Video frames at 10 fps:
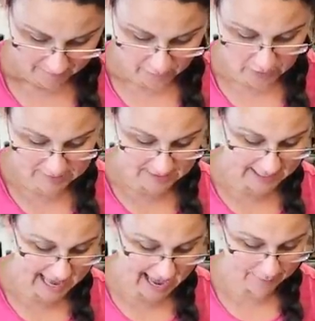First, the
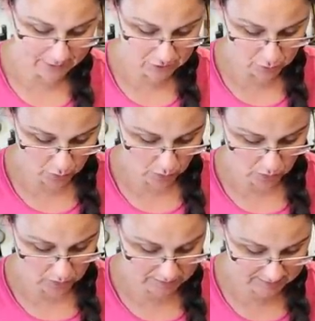cabbage
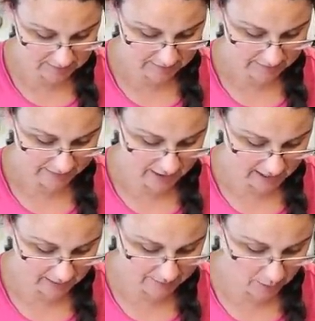rolls. They're
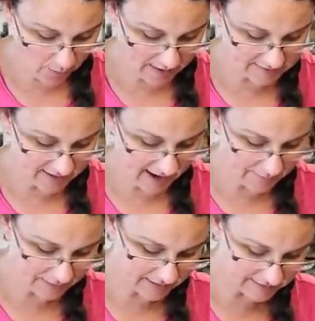not gonna be quite as
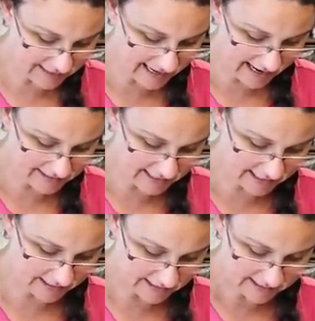hot because they got
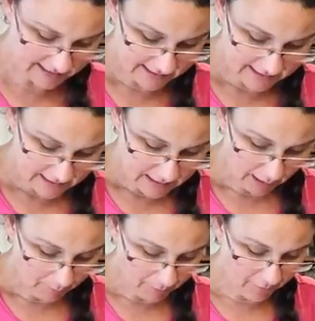done
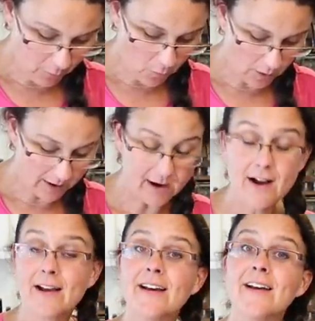before
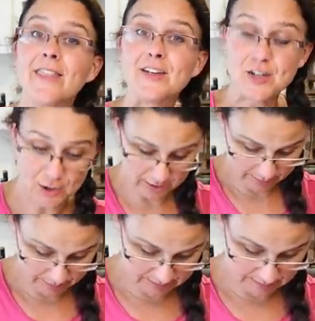the
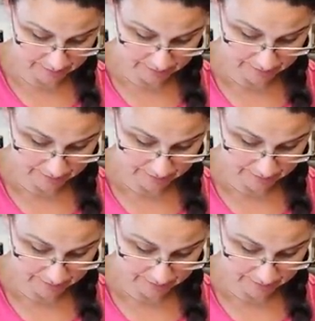turnips.